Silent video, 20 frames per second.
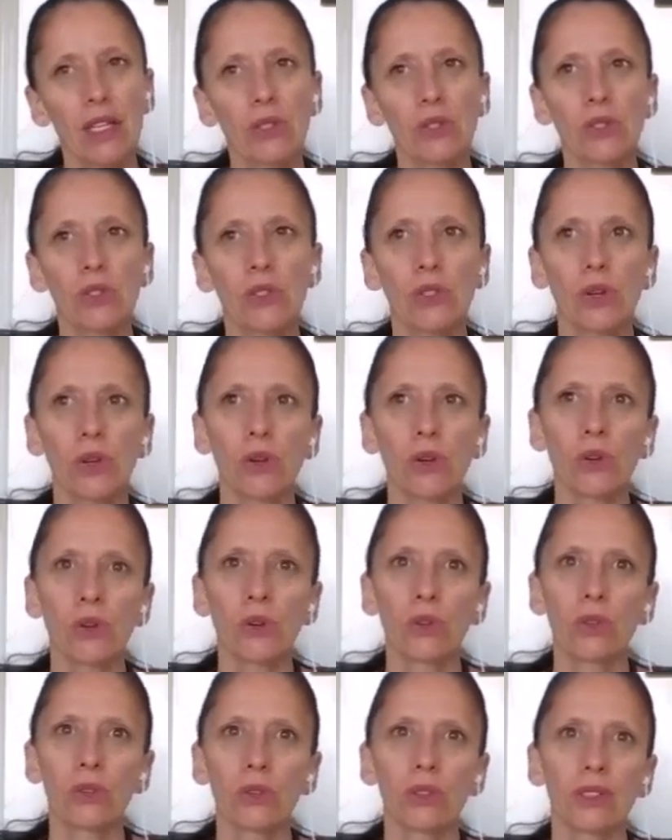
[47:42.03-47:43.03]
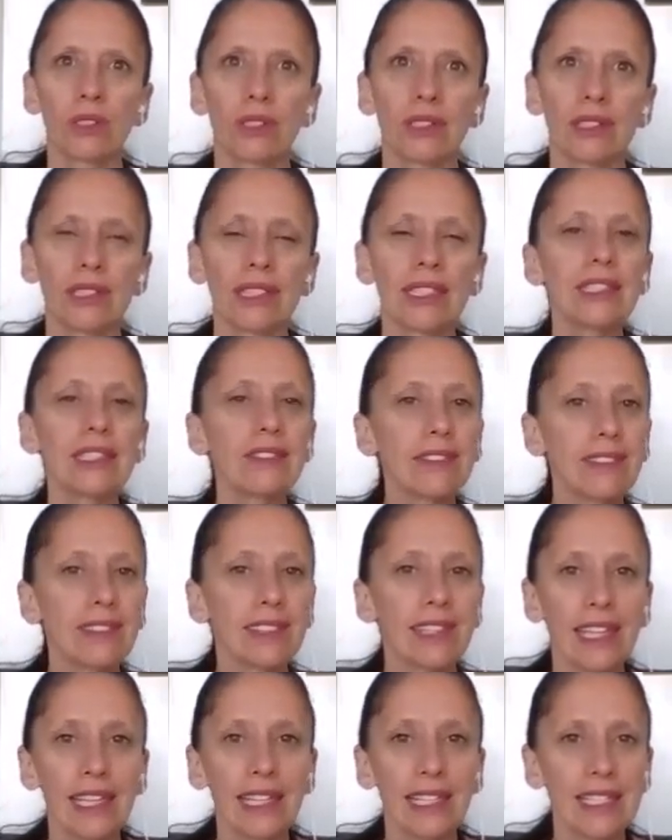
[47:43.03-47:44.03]
So little
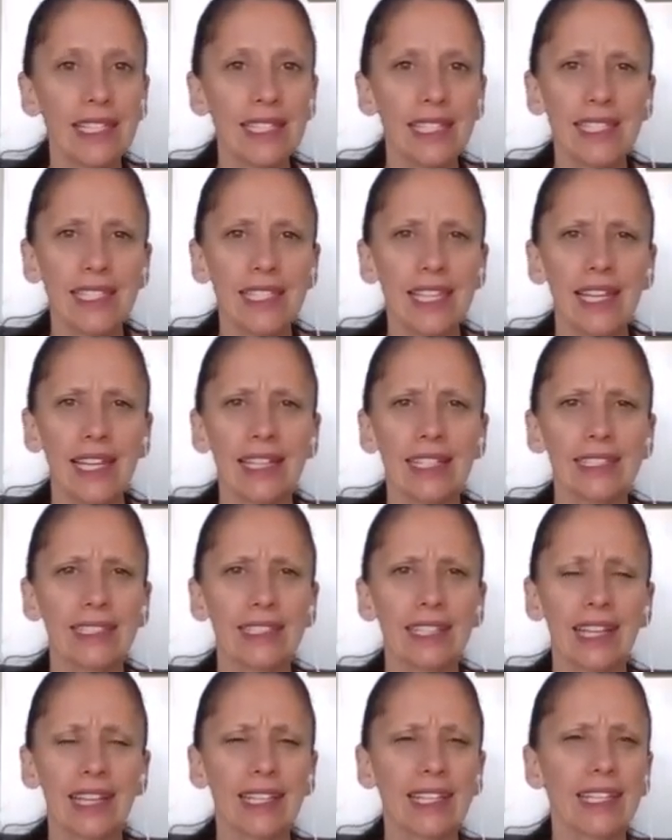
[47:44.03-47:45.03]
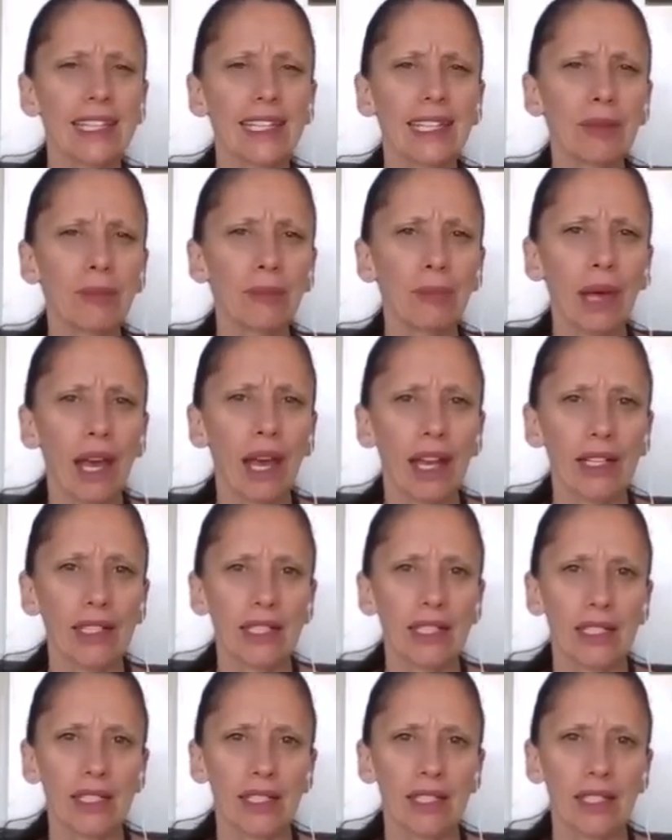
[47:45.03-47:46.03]
things that can impact
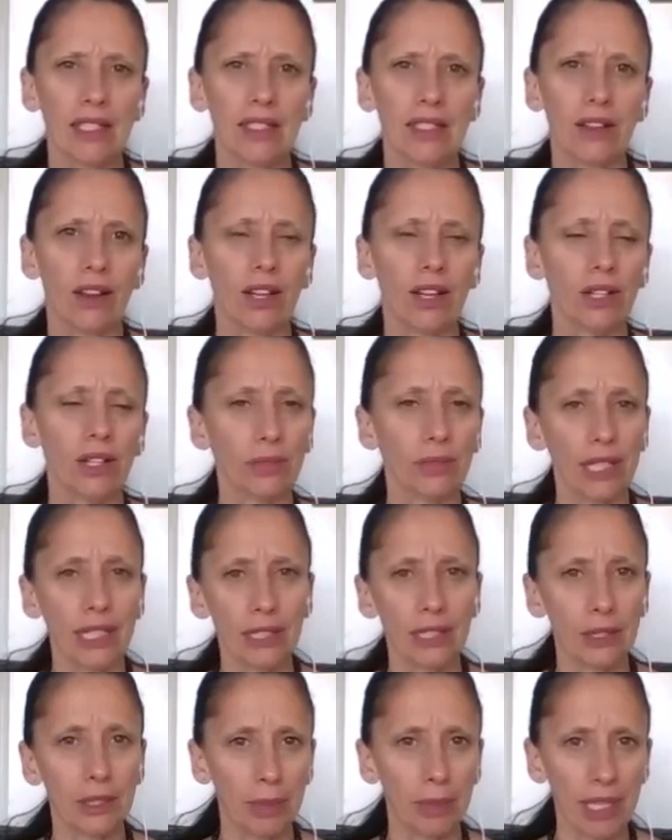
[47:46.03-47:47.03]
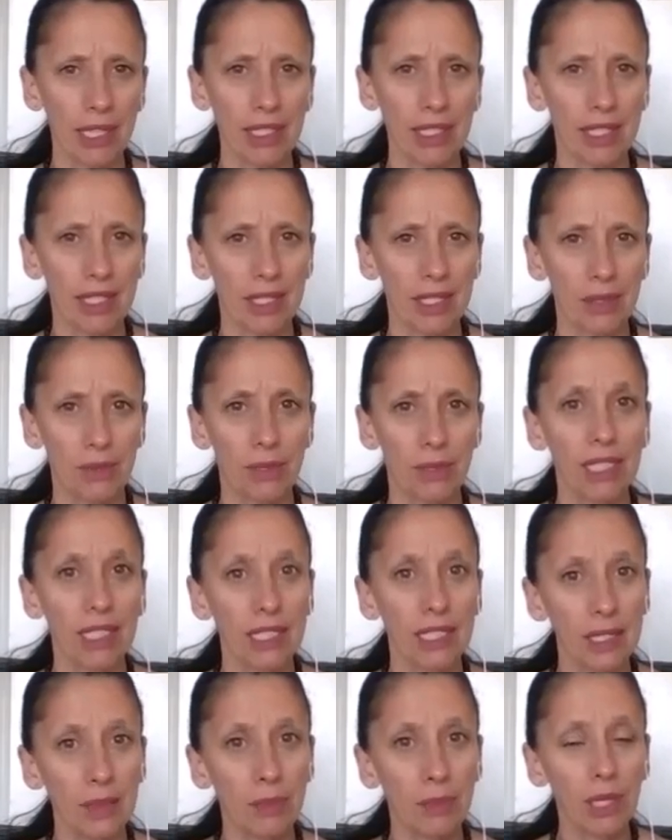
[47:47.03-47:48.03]
us on a regular basis, we need
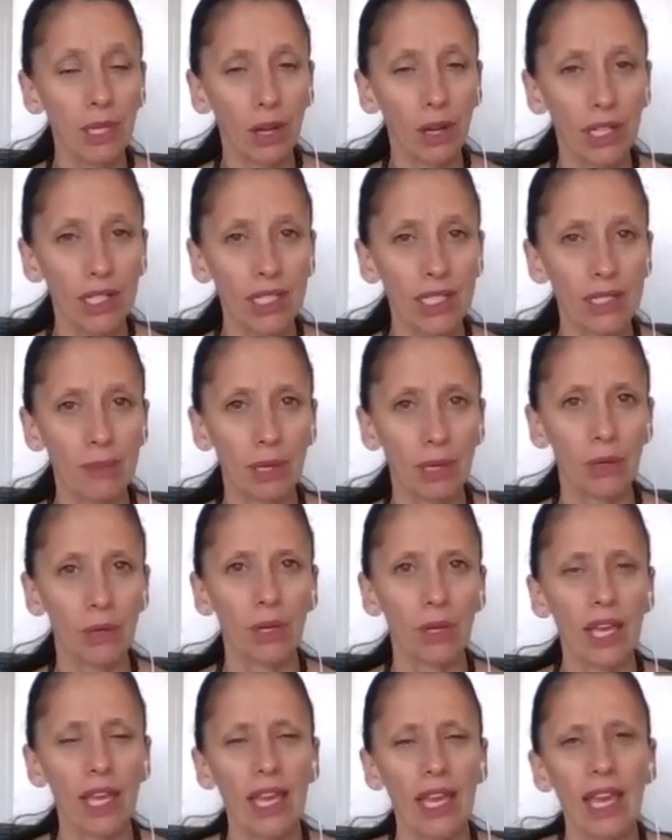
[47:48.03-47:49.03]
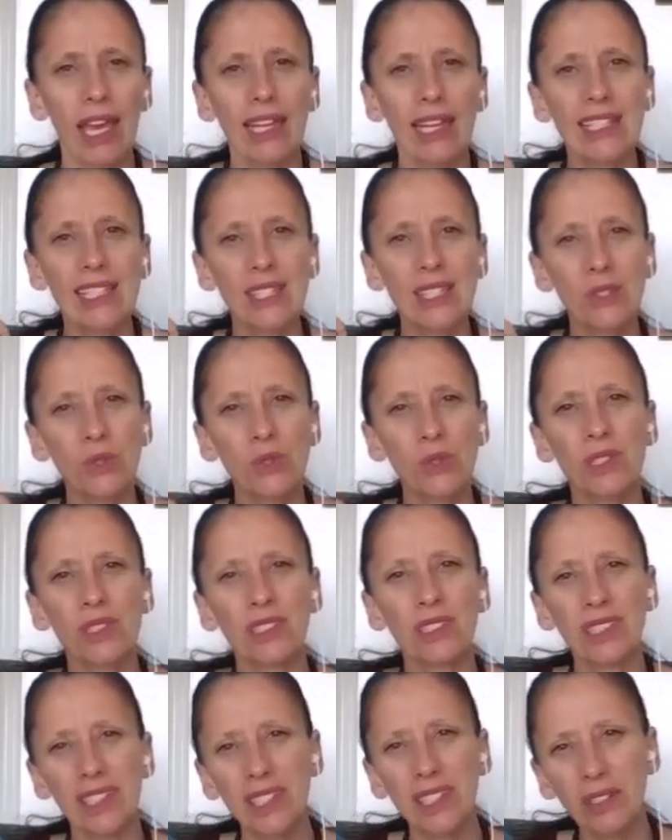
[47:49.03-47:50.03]
to be honest about. And it's those
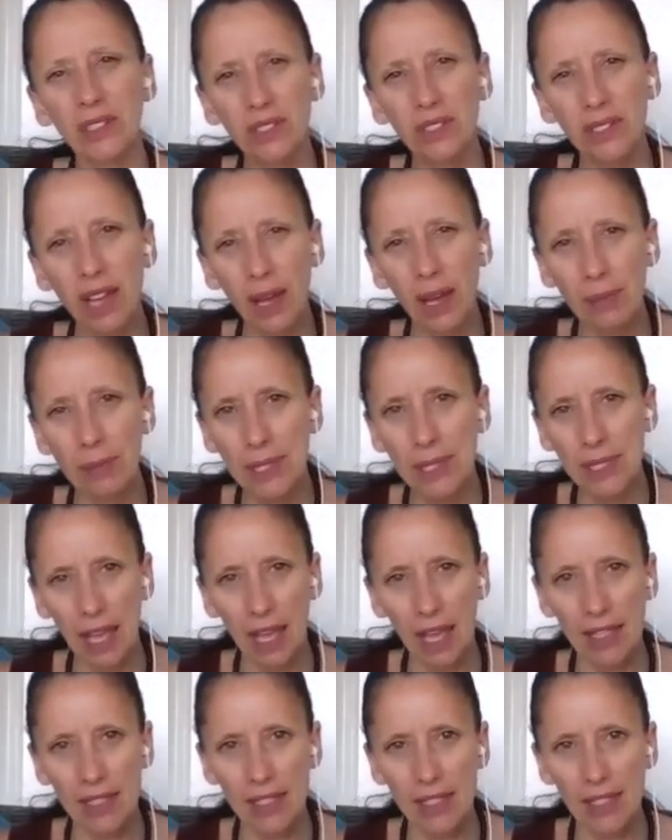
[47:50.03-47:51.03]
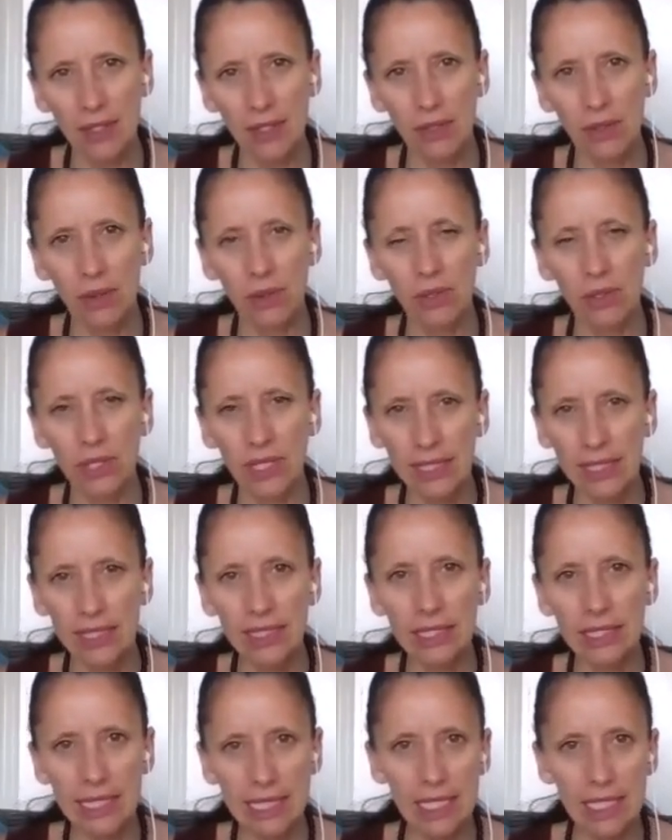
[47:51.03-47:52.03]
little upsets, those
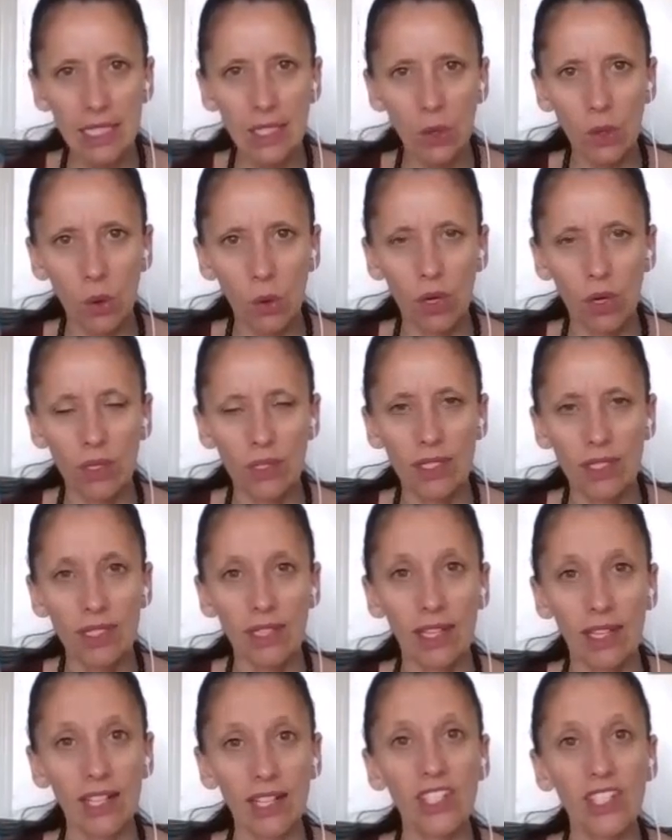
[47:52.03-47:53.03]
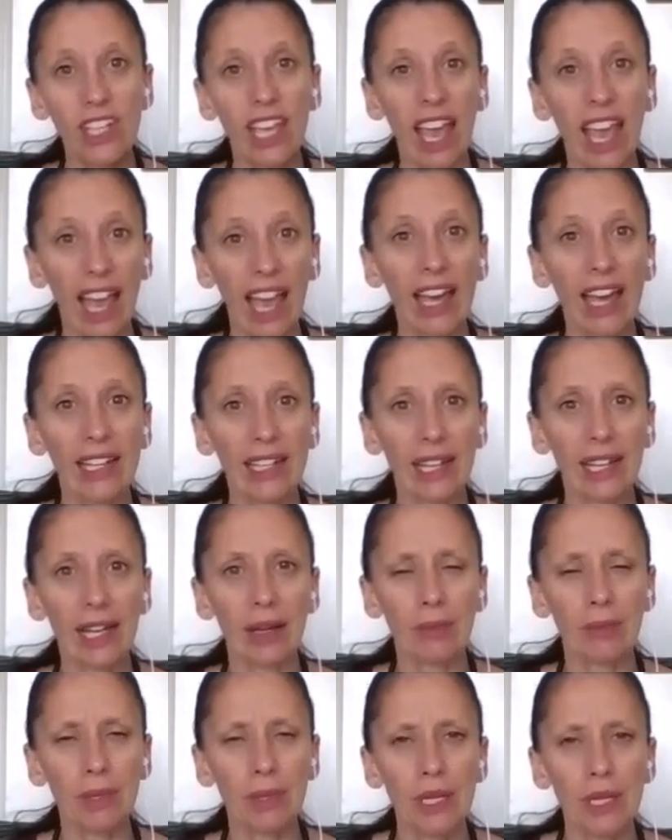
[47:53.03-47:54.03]
little discords that actually add up
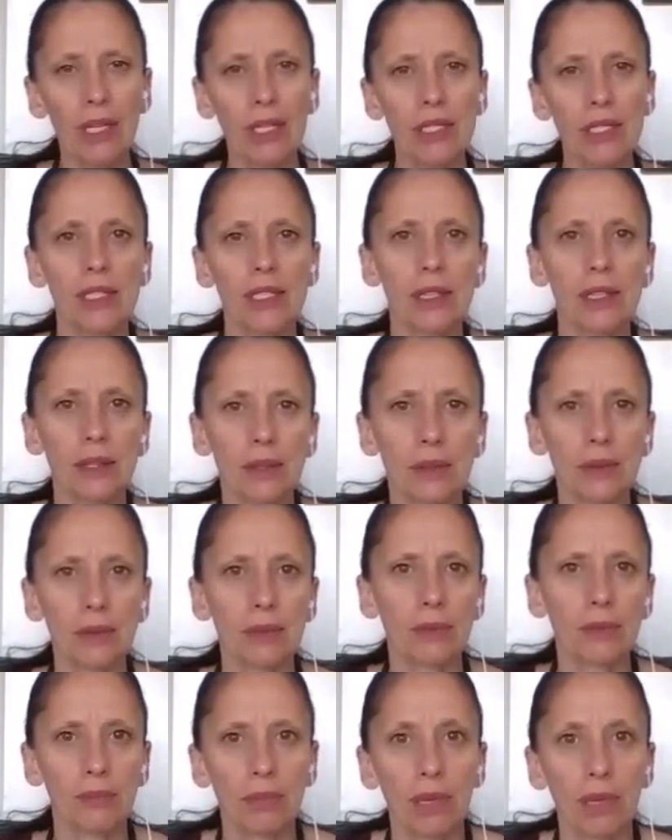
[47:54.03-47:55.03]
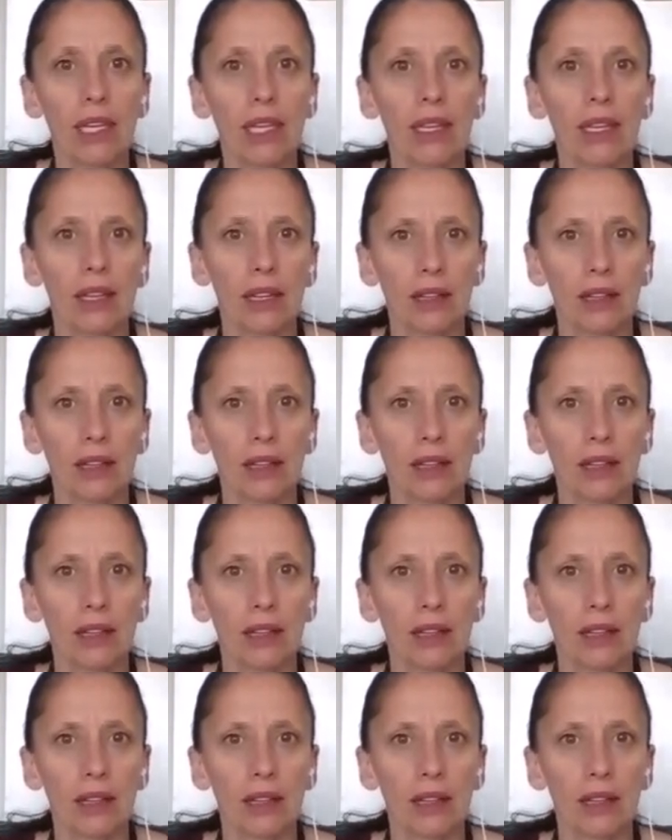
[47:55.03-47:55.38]
to big